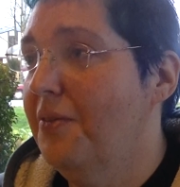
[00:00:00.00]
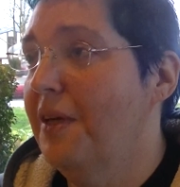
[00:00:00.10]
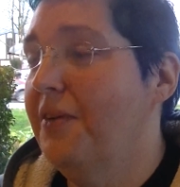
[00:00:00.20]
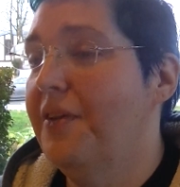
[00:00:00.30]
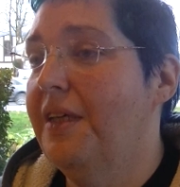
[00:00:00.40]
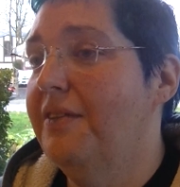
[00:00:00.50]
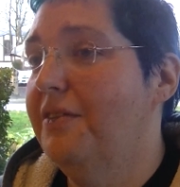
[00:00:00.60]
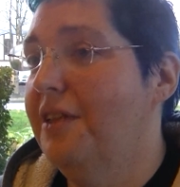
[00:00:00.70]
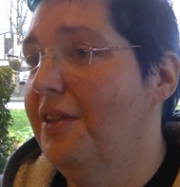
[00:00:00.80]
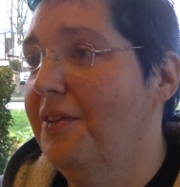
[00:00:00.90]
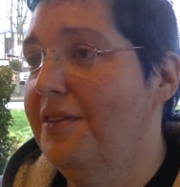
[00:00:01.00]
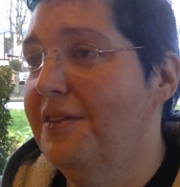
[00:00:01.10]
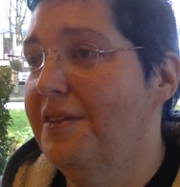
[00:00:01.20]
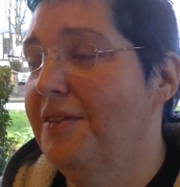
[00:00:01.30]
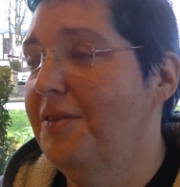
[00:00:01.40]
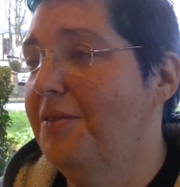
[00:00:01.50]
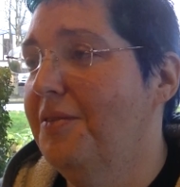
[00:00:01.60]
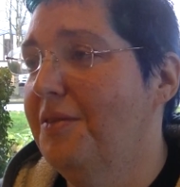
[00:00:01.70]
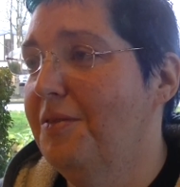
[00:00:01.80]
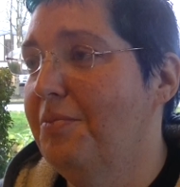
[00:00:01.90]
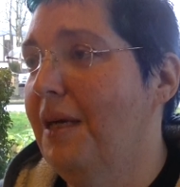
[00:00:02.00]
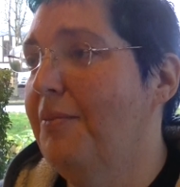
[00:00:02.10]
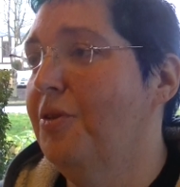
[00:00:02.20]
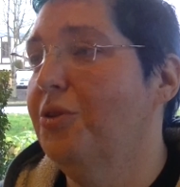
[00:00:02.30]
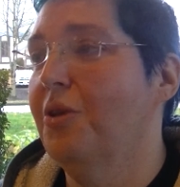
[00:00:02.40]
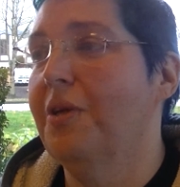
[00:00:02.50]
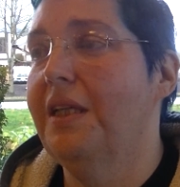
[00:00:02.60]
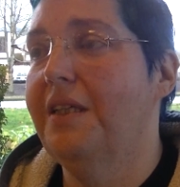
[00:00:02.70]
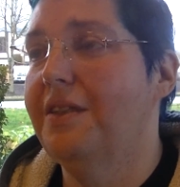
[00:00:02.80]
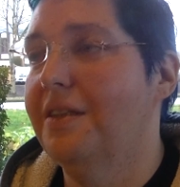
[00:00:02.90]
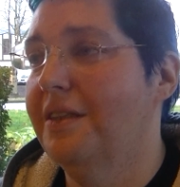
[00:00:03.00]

Rather than Bible stories and